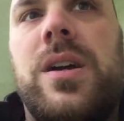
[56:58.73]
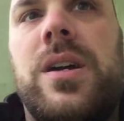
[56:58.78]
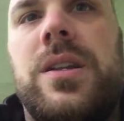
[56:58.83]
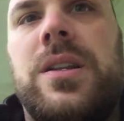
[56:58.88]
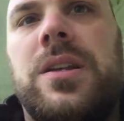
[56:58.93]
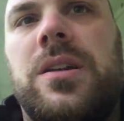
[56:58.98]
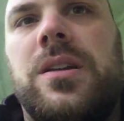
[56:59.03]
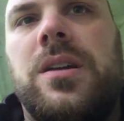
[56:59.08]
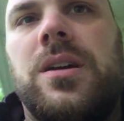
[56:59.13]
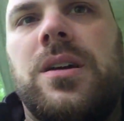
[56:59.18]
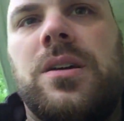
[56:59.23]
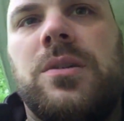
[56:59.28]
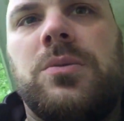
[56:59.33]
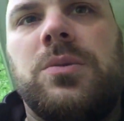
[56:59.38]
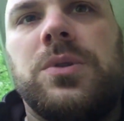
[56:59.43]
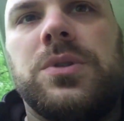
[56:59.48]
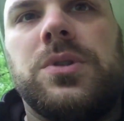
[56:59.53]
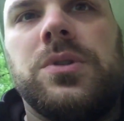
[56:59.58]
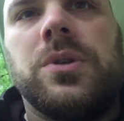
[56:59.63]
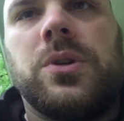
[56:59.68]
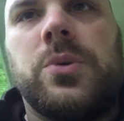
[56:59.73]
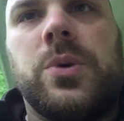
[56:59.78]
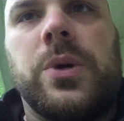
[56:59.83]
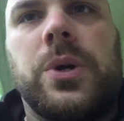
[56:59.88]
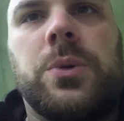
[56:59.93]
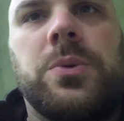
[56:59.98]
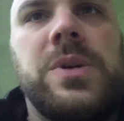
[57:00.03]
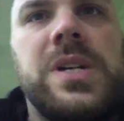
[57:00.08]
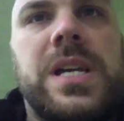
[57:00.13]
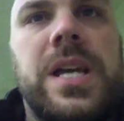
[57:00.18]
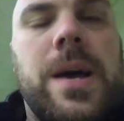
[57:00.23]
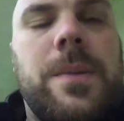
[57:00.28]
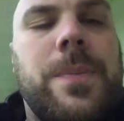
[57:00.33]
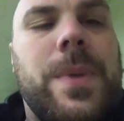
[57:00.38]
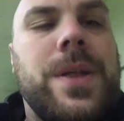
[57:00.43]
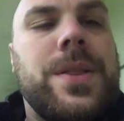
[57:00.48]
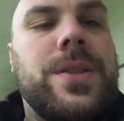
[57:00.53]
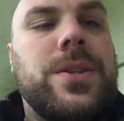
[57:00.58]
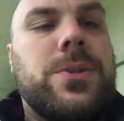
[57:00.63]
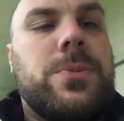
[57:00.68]
and then we'll do a quick recap
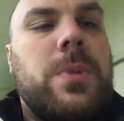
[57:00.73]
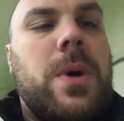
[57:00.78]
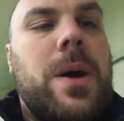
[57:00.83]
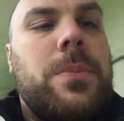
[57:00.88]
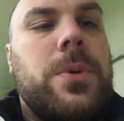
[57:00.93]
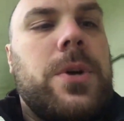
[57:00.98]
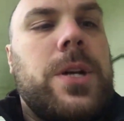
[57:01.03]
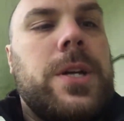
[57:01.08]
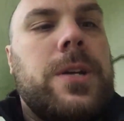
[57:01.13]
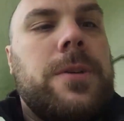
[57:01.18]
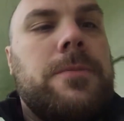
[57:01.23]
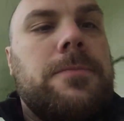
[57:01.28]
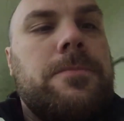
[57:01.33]
on this property.